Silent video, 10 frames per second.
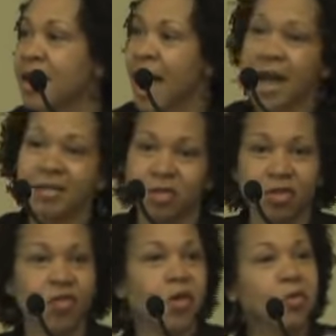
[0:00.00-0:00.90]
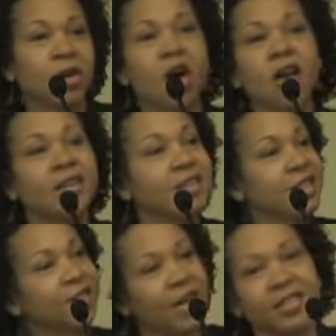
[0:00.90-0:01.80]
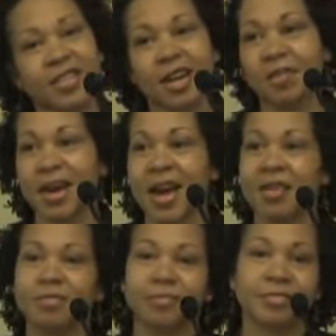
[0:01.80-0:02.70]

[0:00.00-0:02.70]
I, you know, folks would call and see if I was coming out.